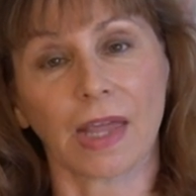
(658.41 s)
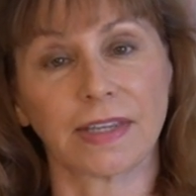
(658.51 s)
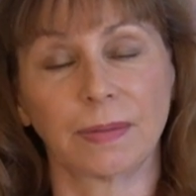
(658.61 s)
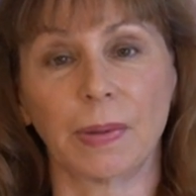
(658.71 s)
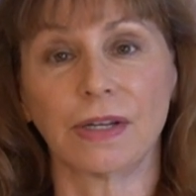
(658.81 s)

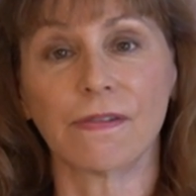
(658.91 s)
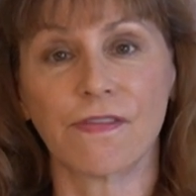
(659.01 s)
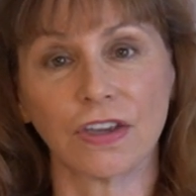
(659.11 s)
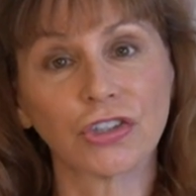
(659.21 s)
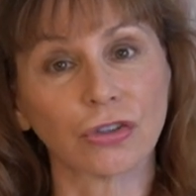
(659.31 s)
as
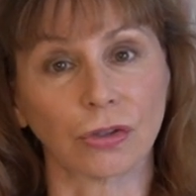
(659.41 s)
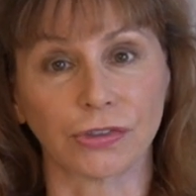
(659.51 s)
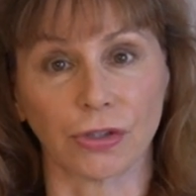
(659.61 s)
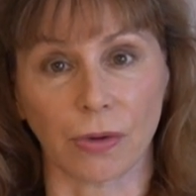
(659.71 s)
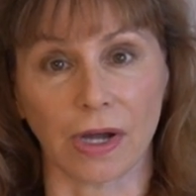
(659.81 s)
beneficial
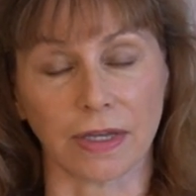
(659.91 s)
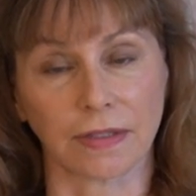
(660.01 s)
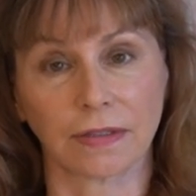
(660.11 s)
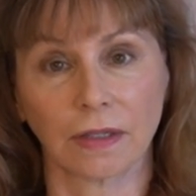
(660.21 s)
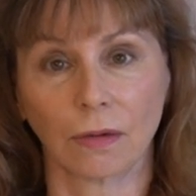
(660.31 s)
to
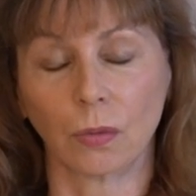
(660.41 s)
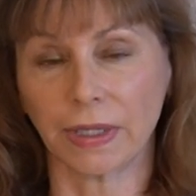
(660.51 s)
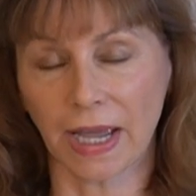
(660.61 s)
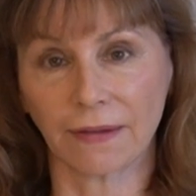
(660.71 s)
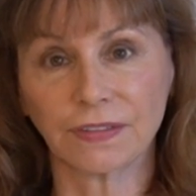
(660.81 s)
us.
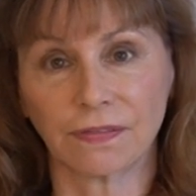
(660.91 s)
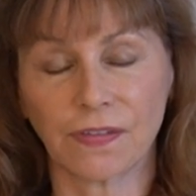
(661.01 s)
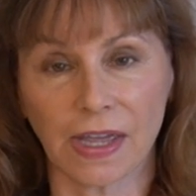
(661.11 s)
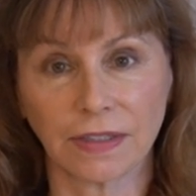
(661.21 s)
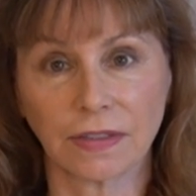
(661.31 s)
We have to
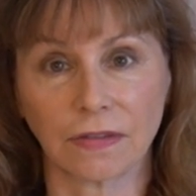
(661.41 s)
face